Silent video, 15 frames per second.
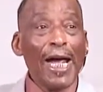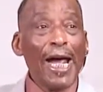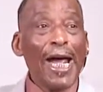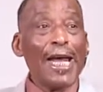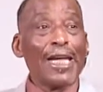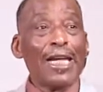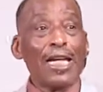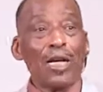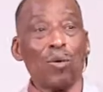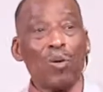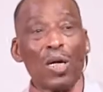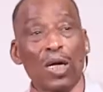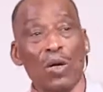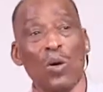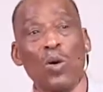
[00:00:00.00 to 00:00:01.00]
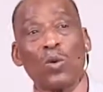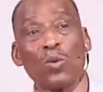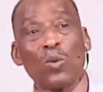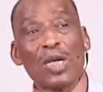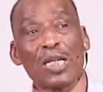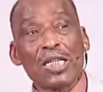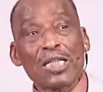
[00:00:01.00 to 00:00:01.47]
and he will
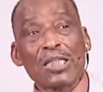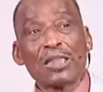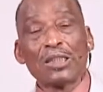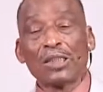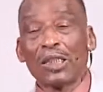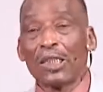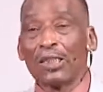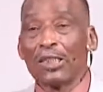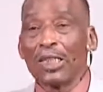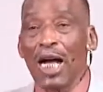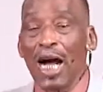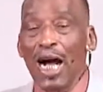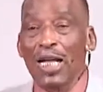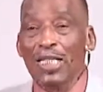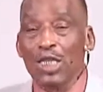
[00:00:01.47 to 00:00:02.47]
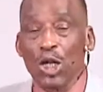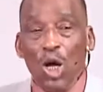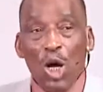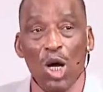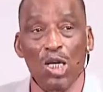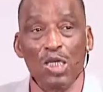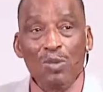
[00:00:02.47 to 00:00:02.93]
always
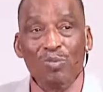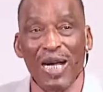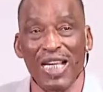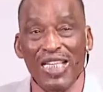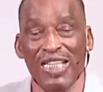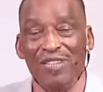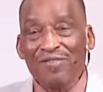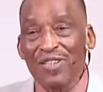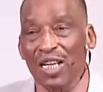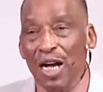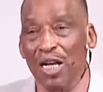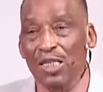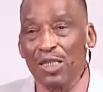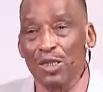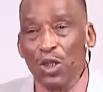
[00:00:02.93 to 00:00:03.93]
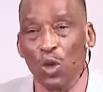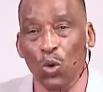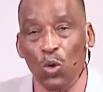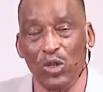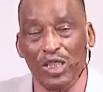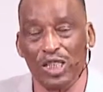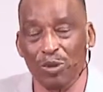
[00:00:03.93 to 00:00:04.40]
answer us by giving us the
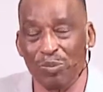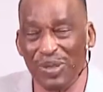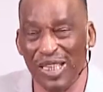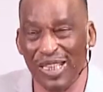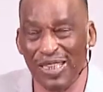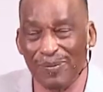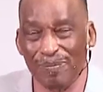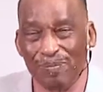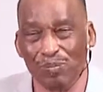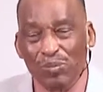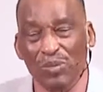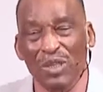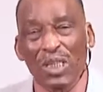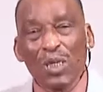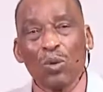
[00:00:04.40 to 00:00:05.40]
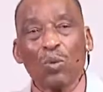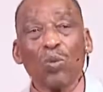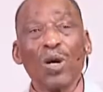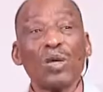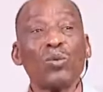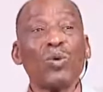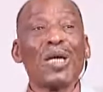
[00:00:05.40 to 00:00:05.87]
Holy Spirit
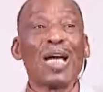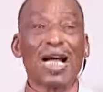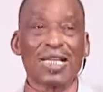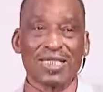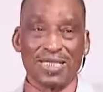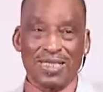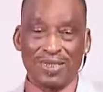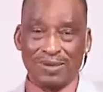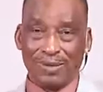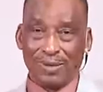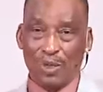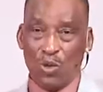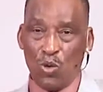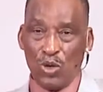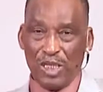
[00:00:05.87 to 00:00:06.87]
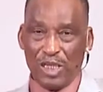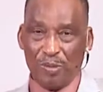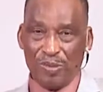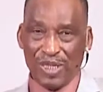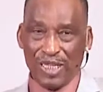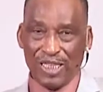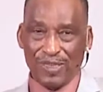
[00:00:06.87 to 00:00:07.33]
when we ask the Holy
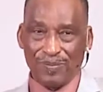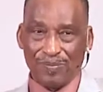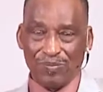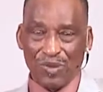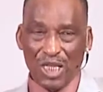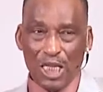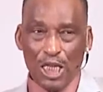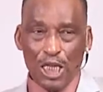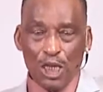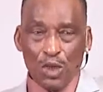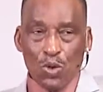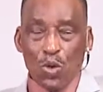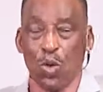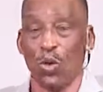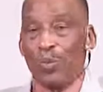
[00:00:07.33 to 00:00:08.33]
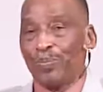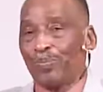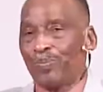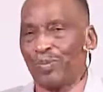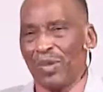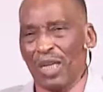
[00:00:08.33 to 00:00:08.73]
Spirit. So,